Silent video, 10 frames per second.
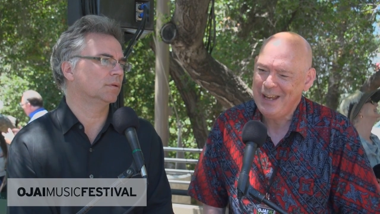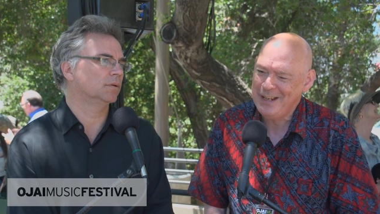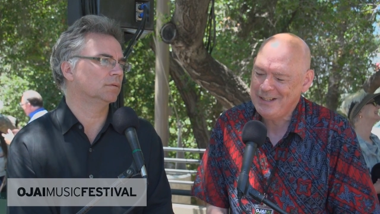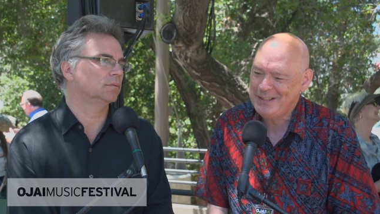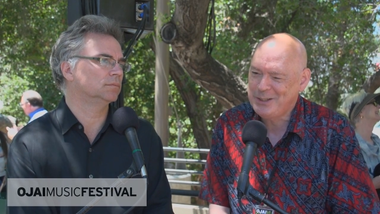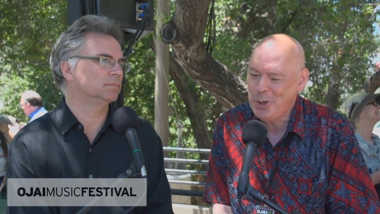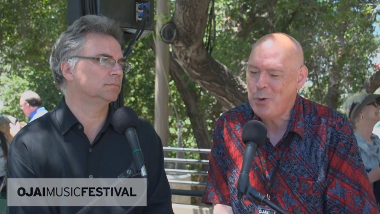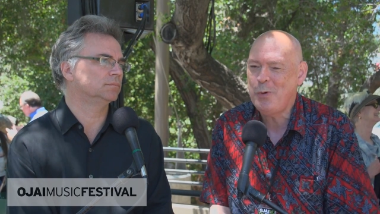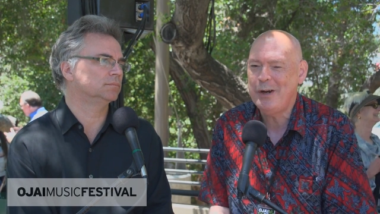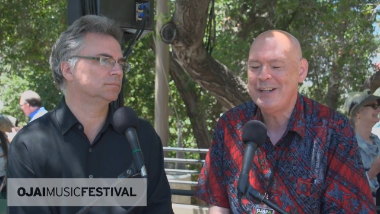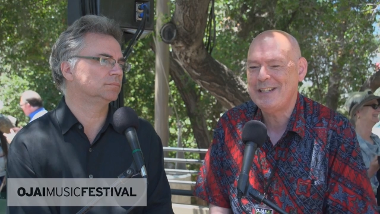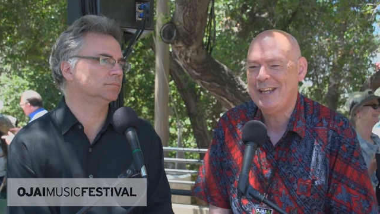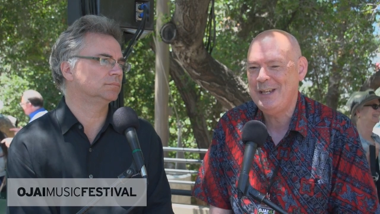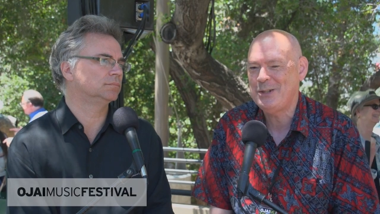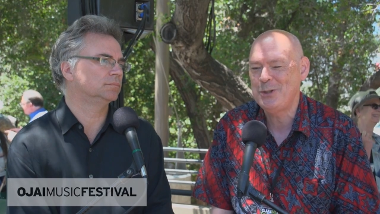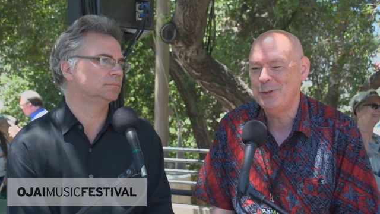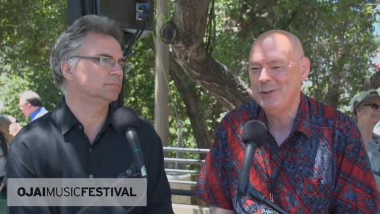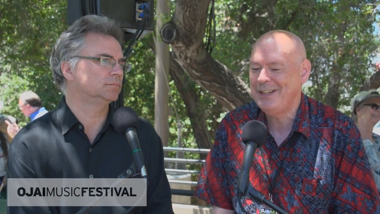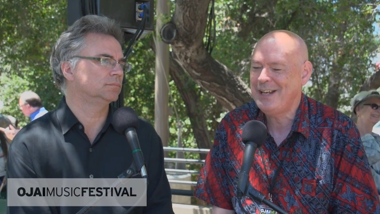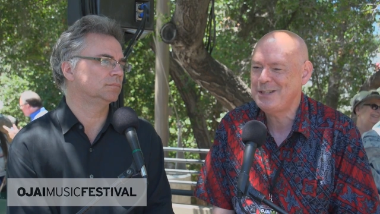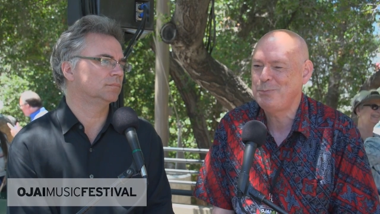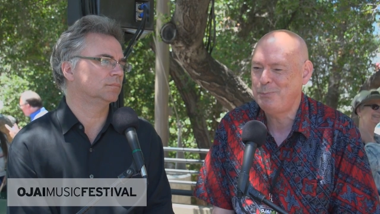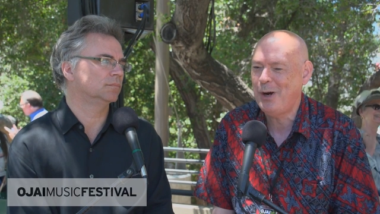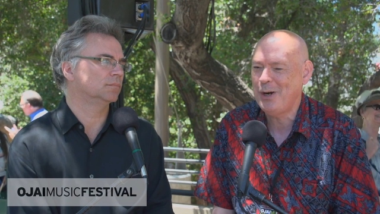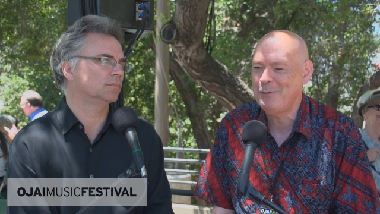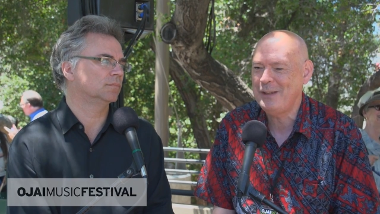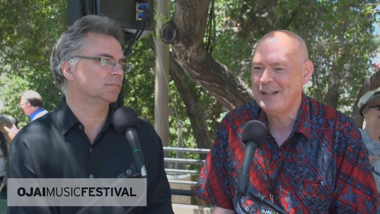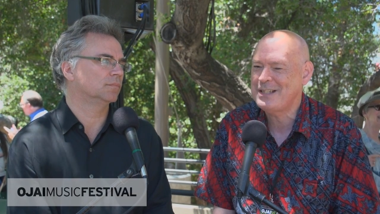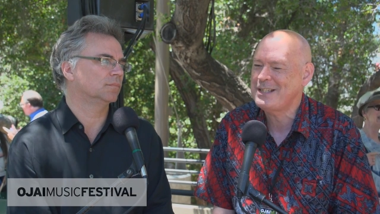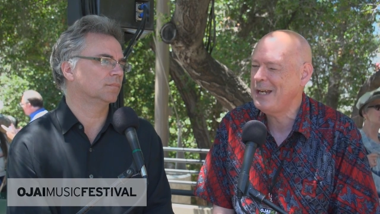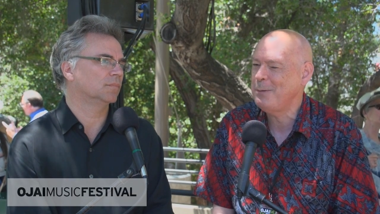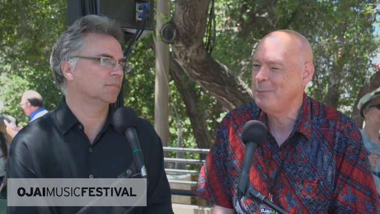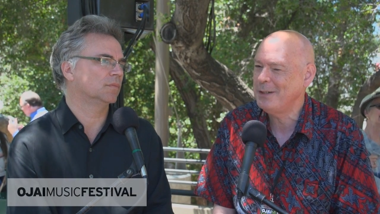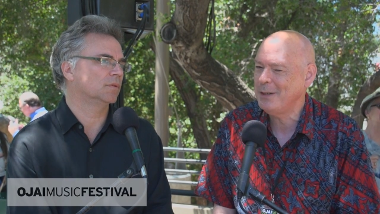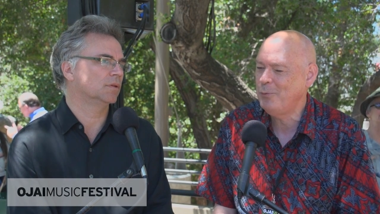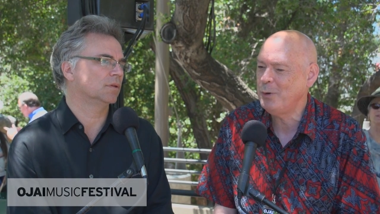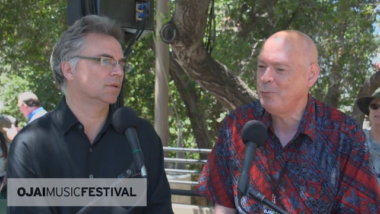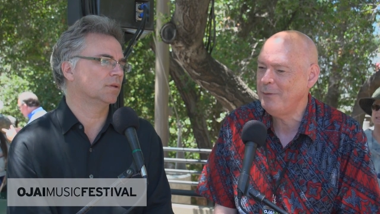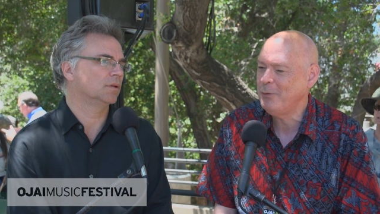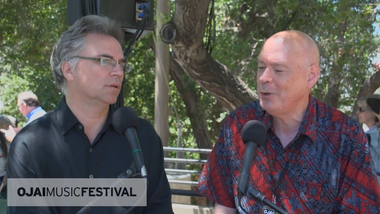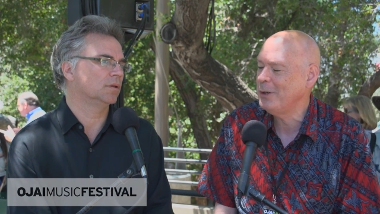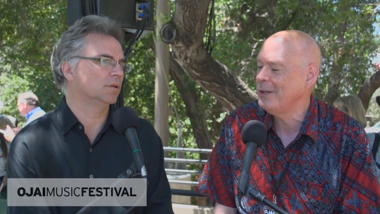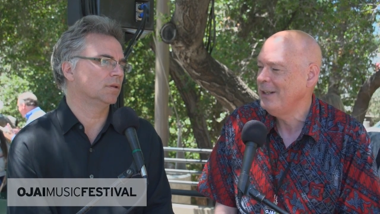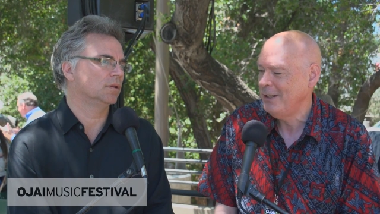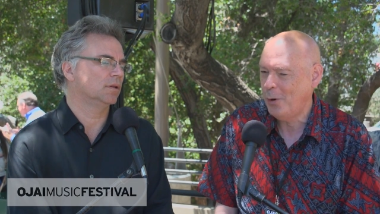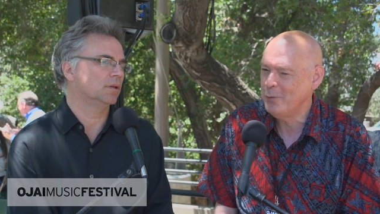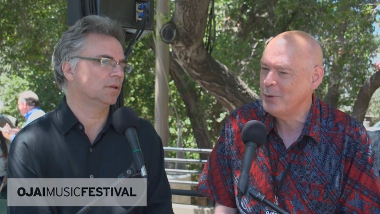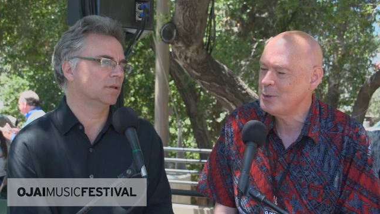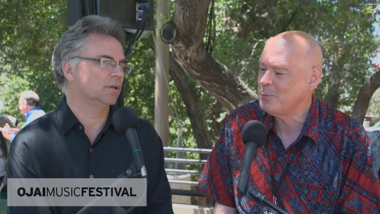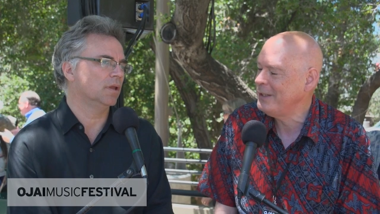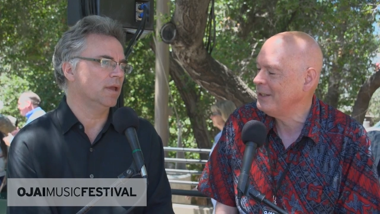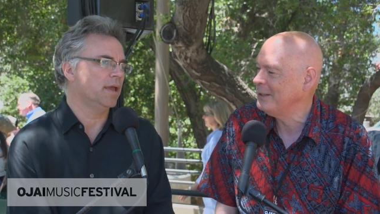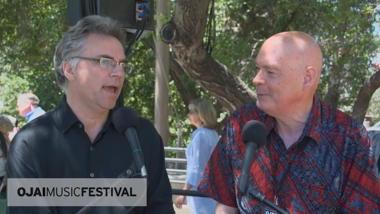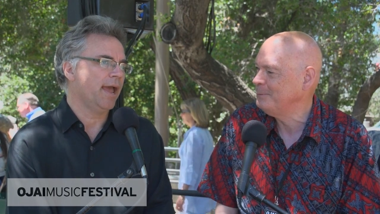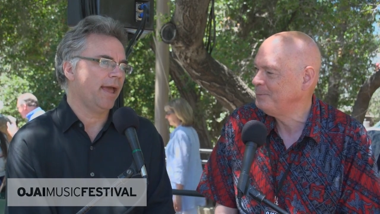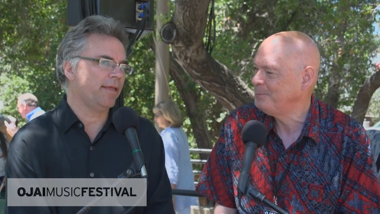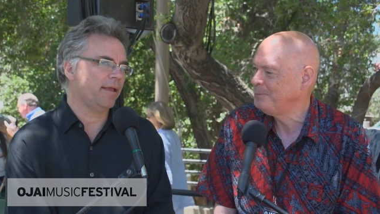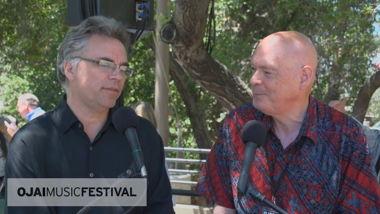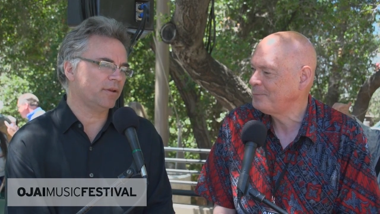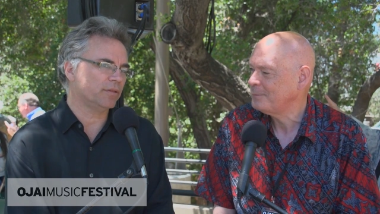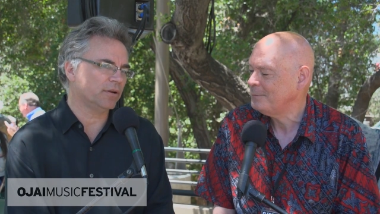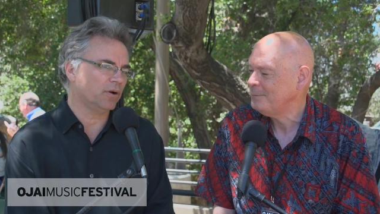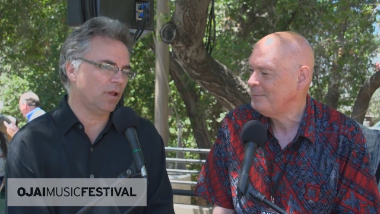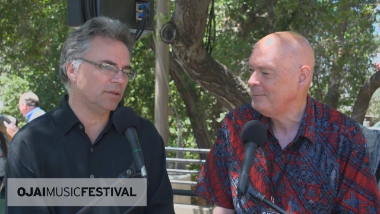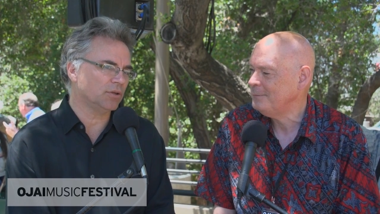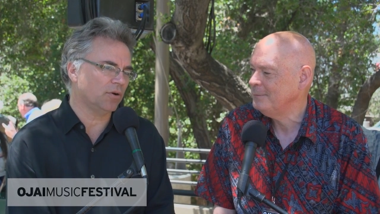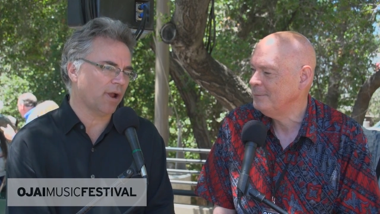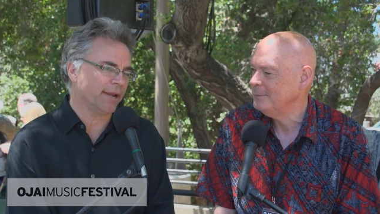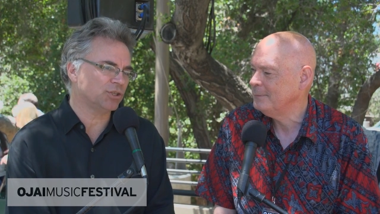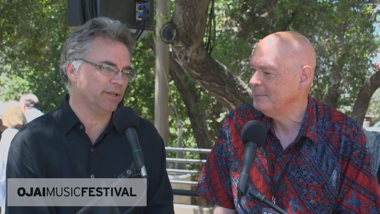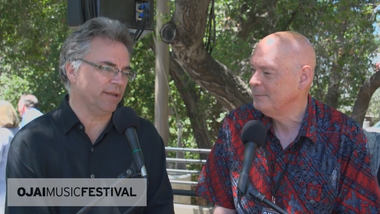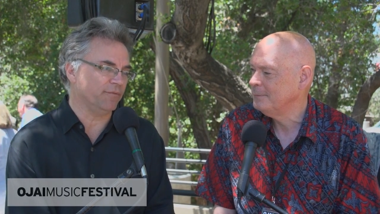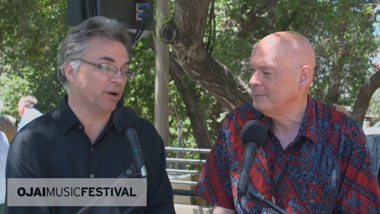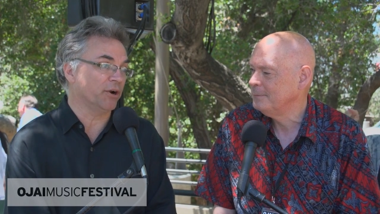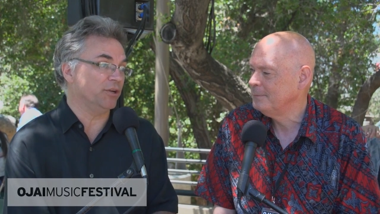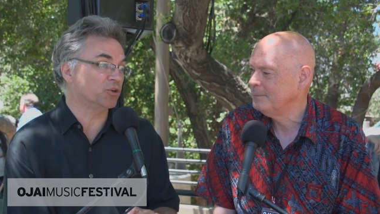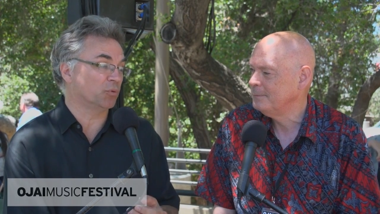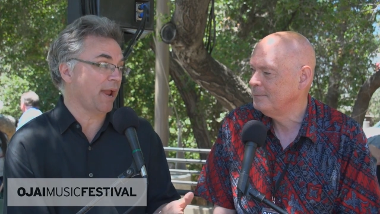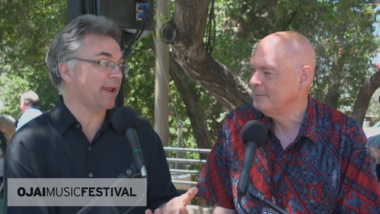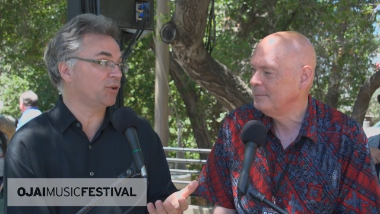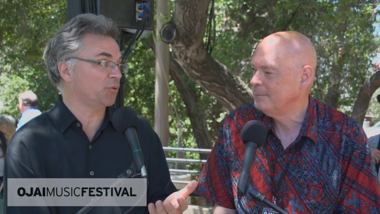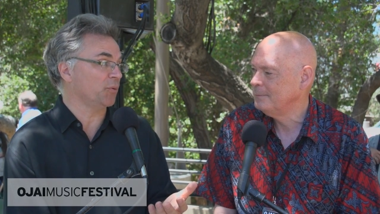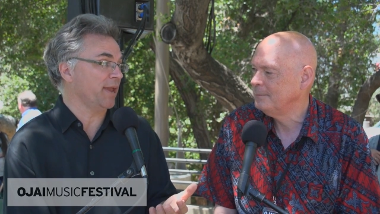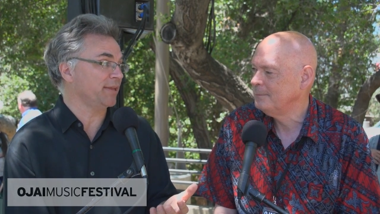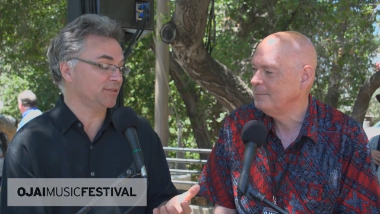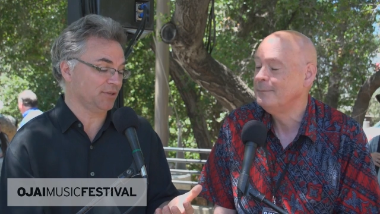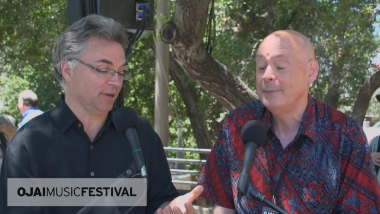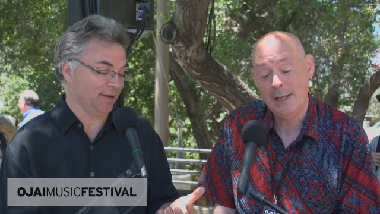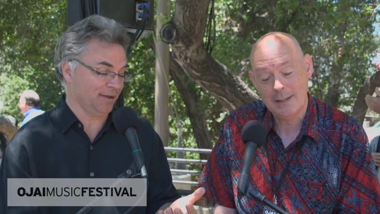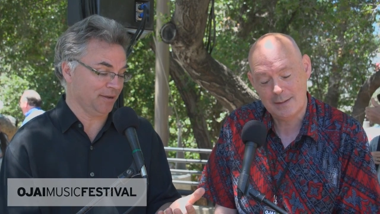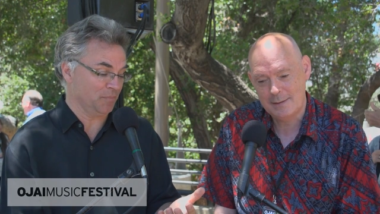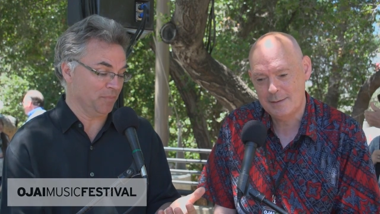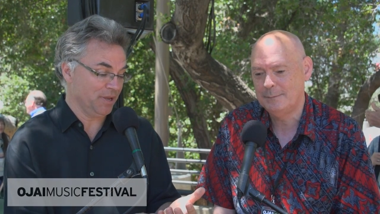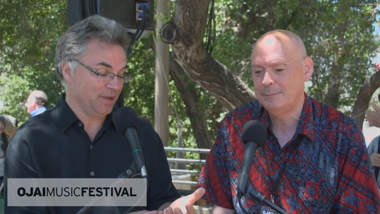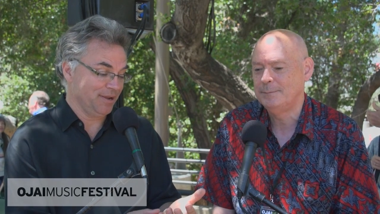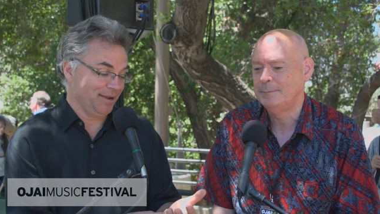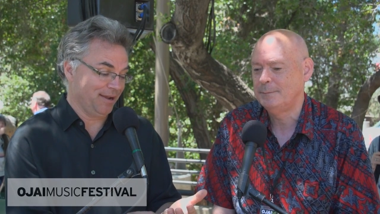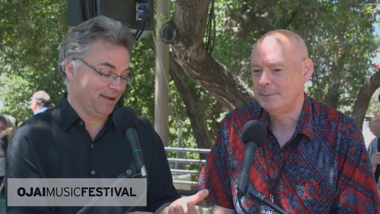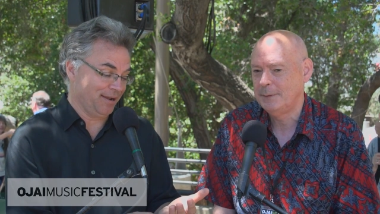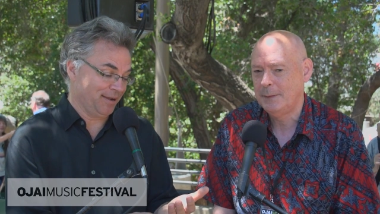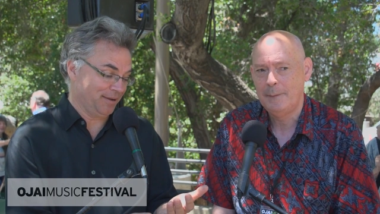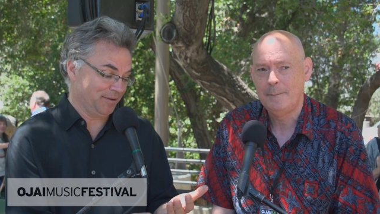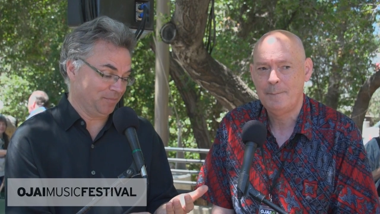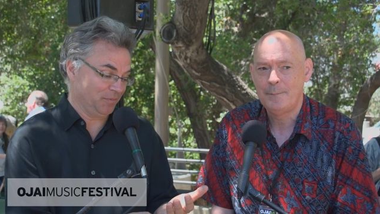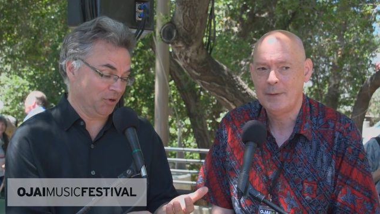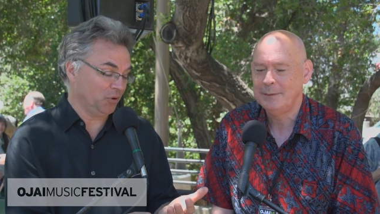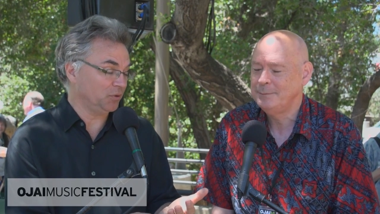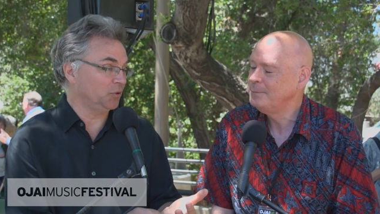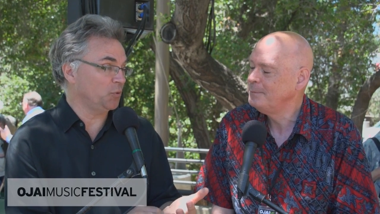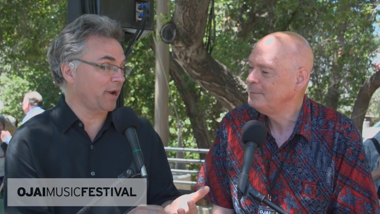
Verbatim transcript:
Speaker 1: and go where it takes you. And that's part of the excitement of what we've heard over this weekend.
Speaker 2: And they're, they're also actually very direct threads. Yes. Um, uh, you know, Lou